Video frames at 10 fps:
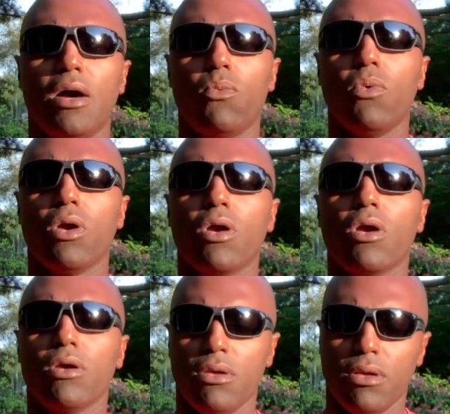
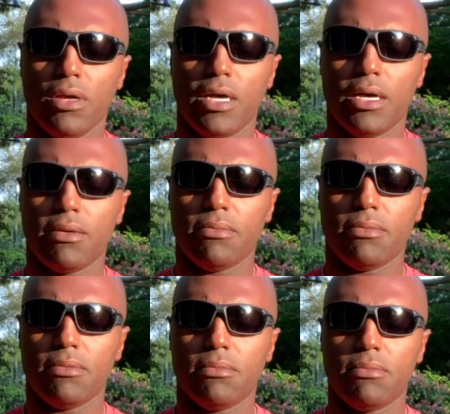were
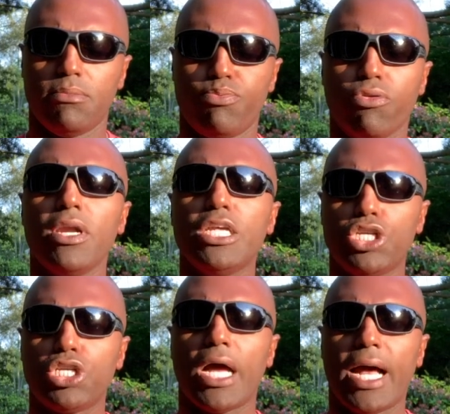pretty
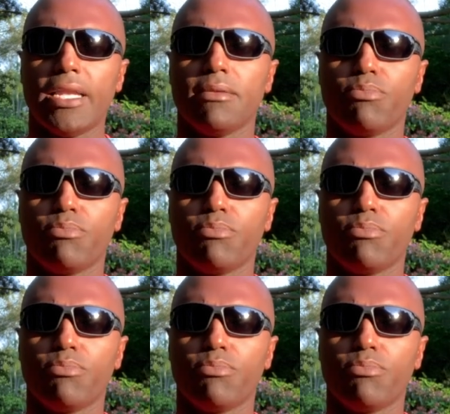shot